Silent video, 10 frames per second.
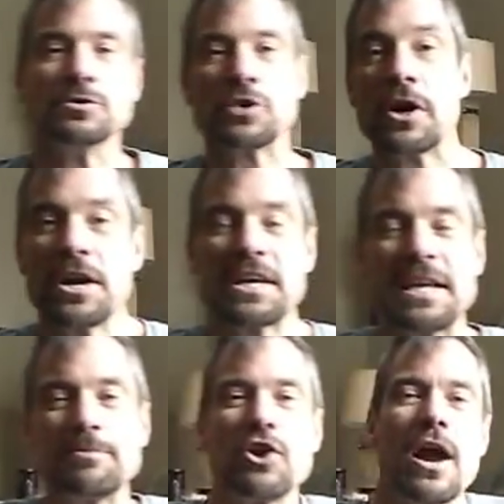So I'm going to
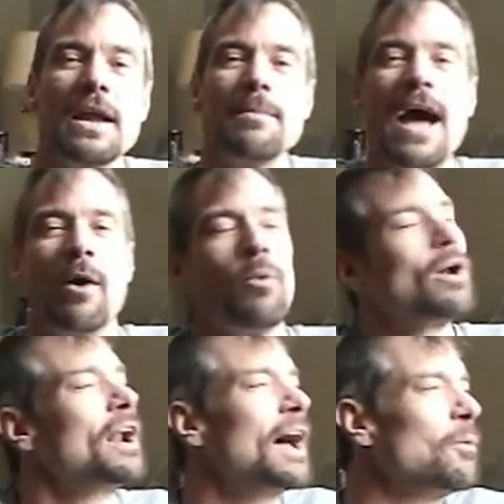keep trying them out.
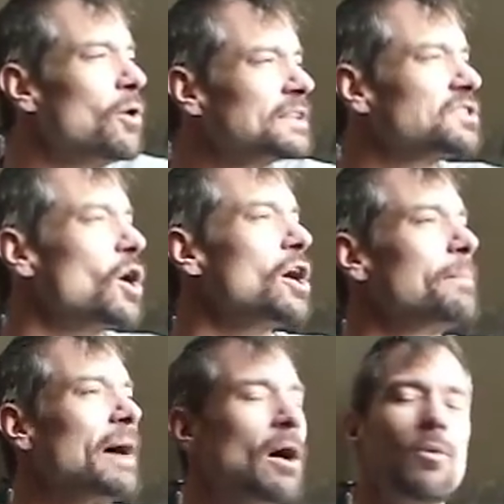What did I want to
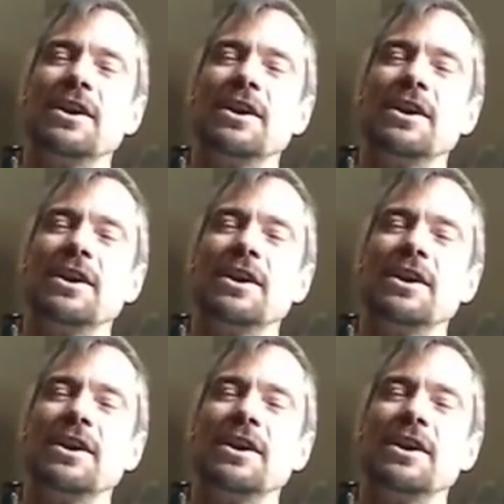talk about?